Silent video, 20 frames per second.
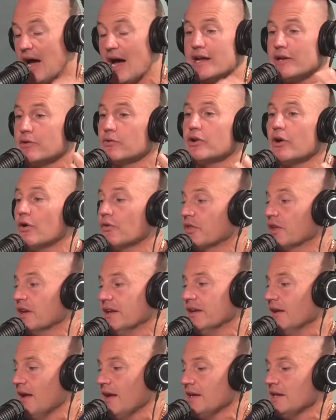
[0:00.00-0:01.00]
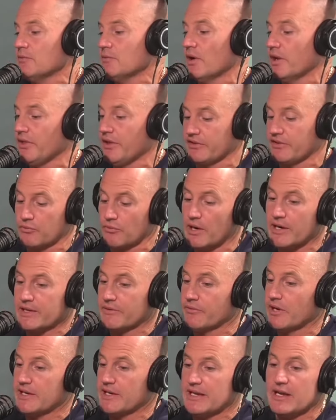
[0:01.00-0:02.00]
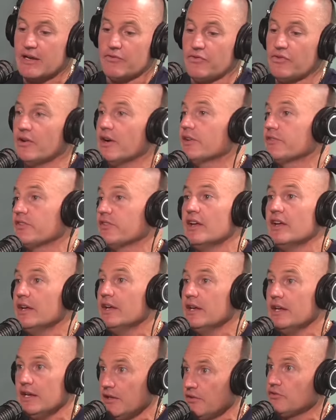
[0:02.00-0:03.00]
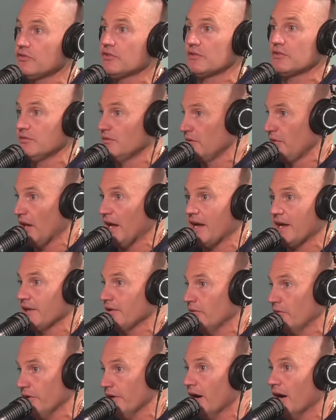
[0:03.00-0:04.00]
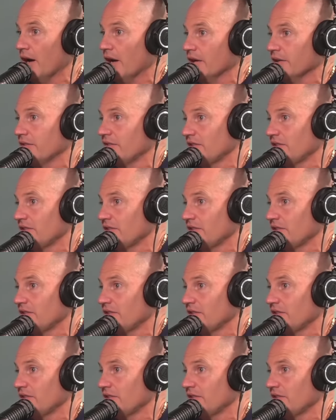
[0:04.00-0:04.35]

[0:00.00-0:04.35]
I don't know if that anyone that's running right now for us is that or not.